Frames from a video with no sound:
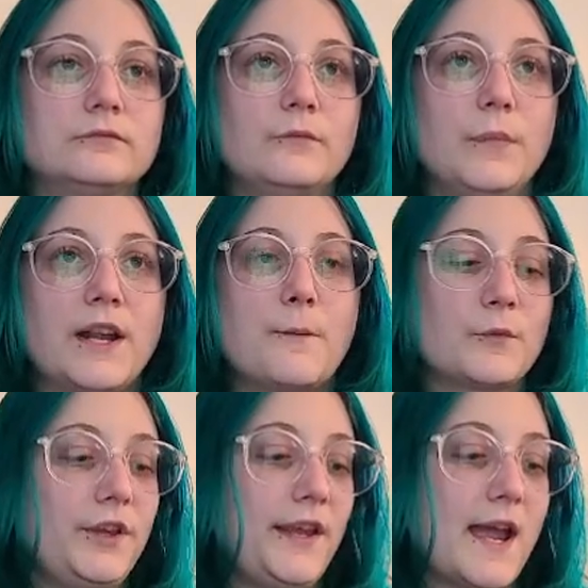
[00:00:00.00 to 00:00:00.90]
But I'm
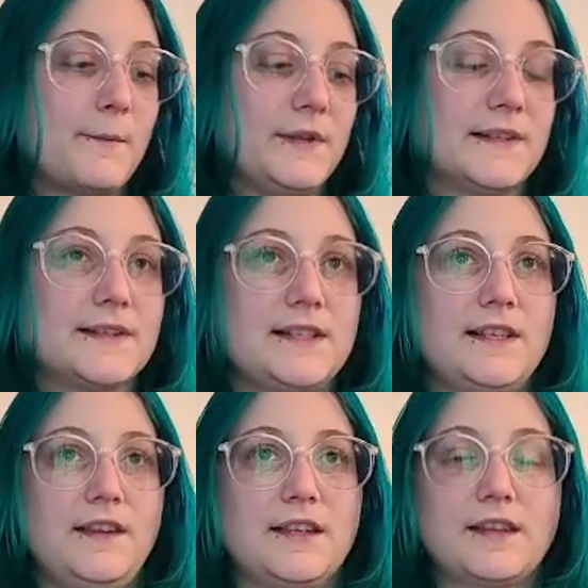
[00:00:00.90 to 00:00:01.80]
really happy to see
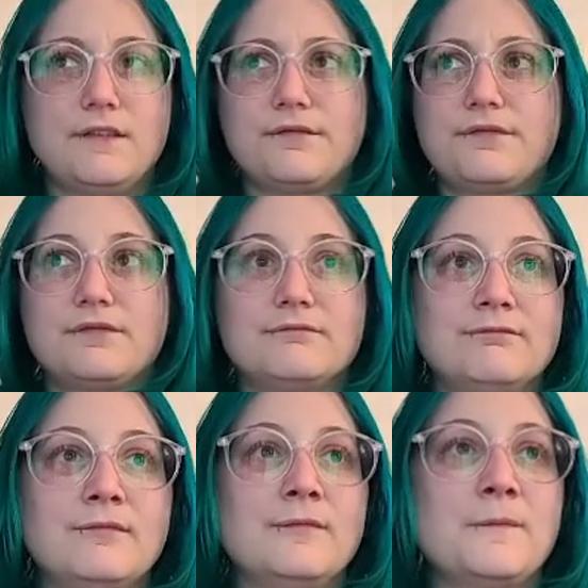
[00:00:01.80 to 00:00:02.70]
like
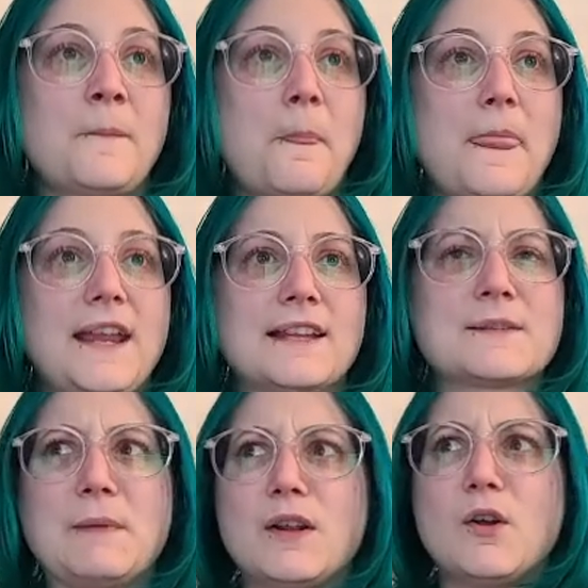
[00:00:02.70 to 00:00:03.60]
it's
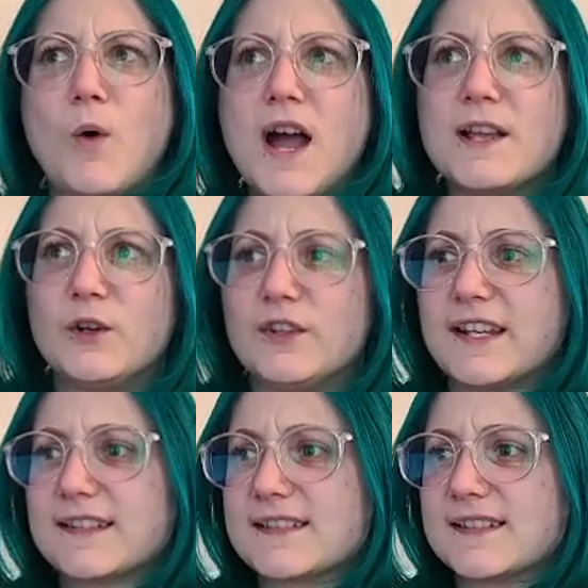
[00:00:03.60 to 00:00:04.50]
been a while. Like,
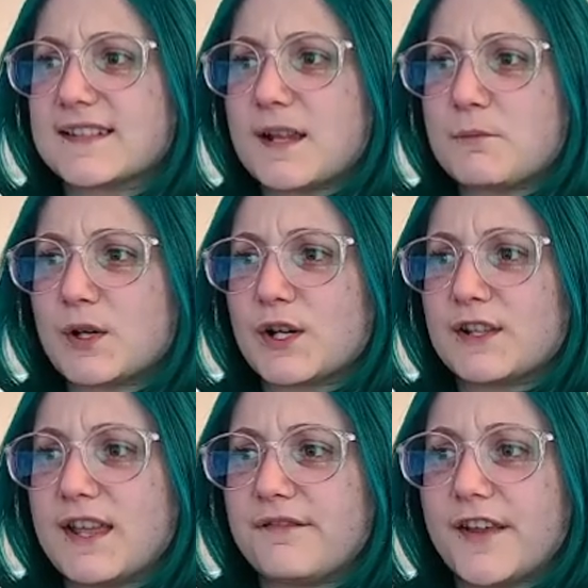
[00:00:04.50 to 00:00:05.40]
it's December, and
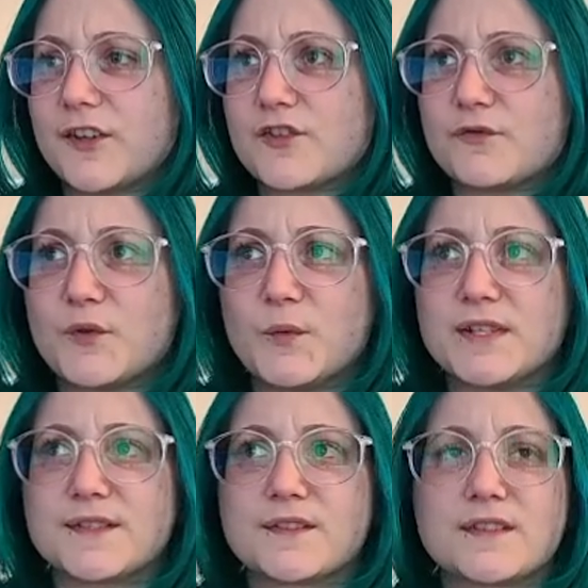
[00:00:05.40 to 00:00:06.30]
that festival
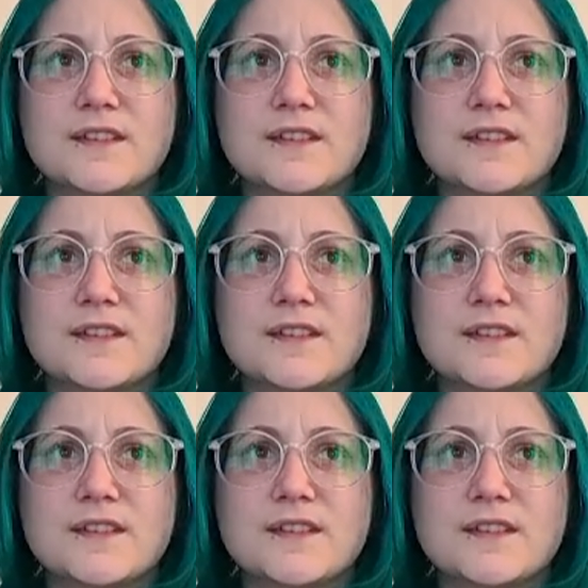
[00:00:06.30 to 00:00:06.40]
was,